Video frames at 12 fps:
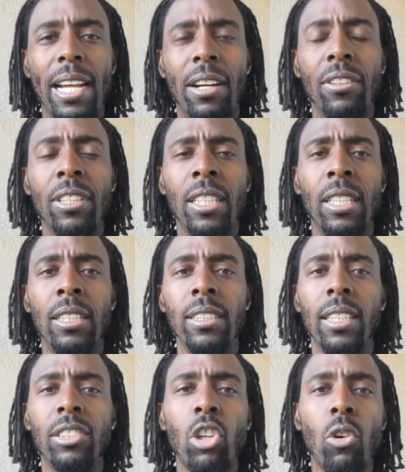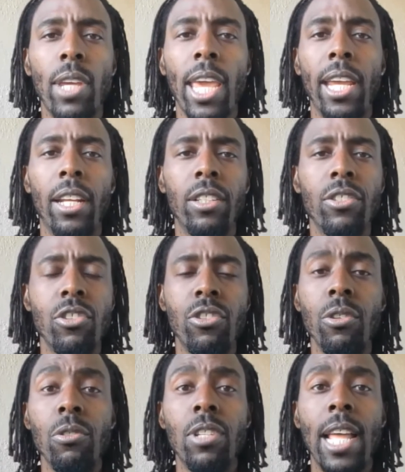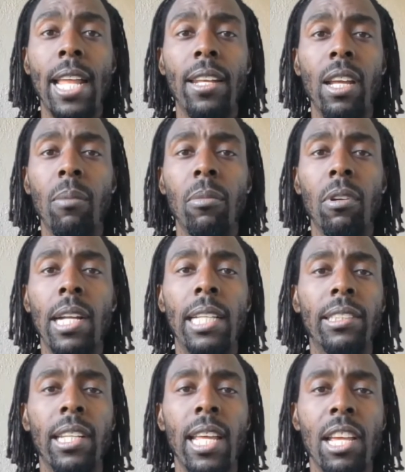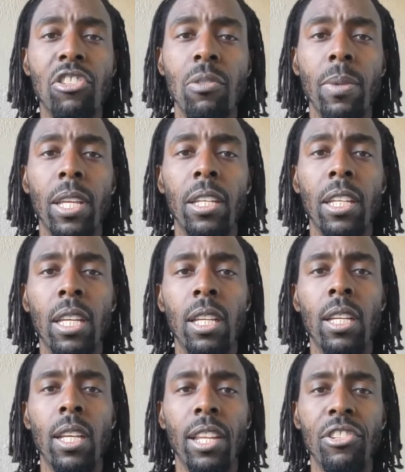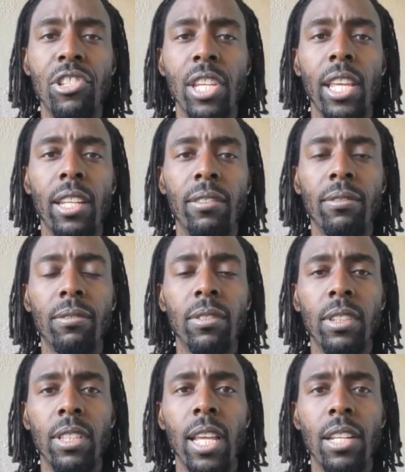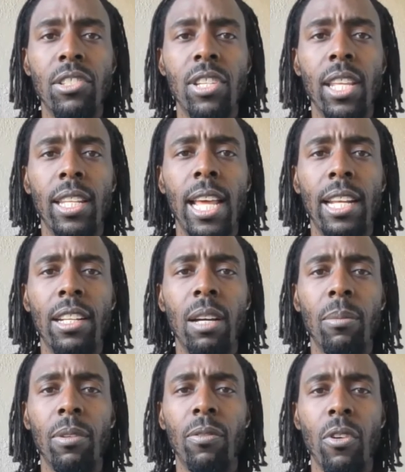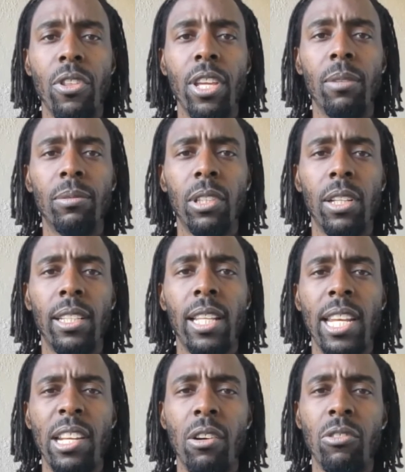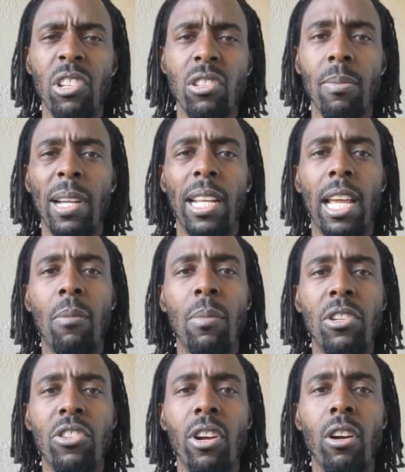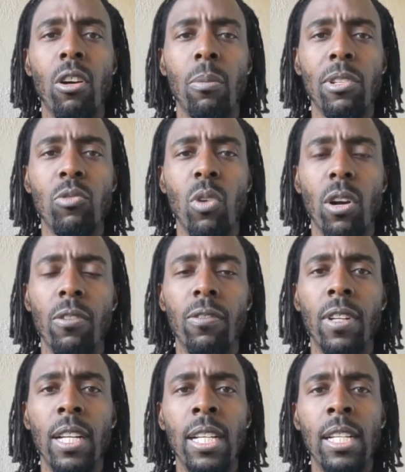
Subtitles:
now, it's okay to just use that number as an estimate and send that number for them so that they know just about how much their home is worth.